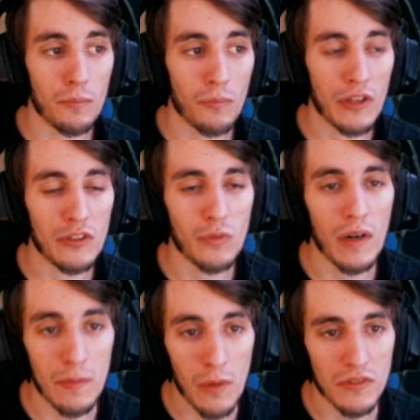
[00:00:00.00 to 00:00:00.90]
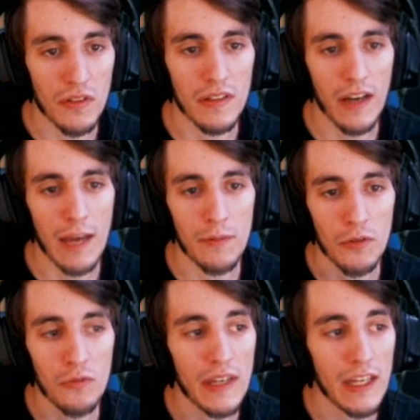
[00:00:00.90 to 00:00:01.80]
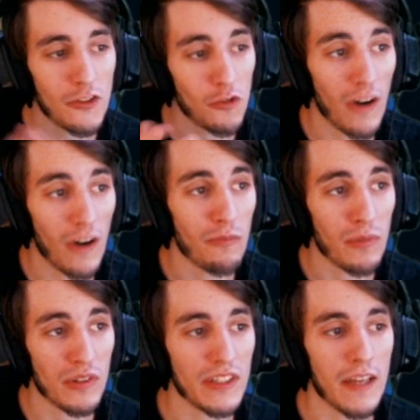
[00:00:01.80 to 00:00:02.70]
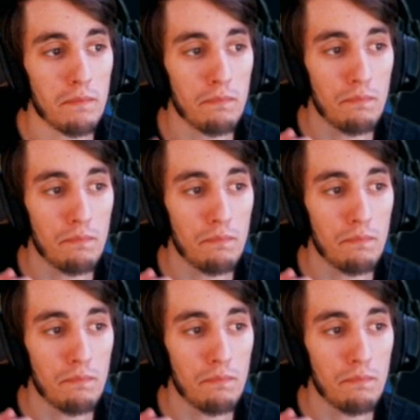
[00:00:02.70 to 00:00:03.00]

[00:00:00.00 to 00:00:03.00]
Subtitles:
pre-20 most of the time, you get 12%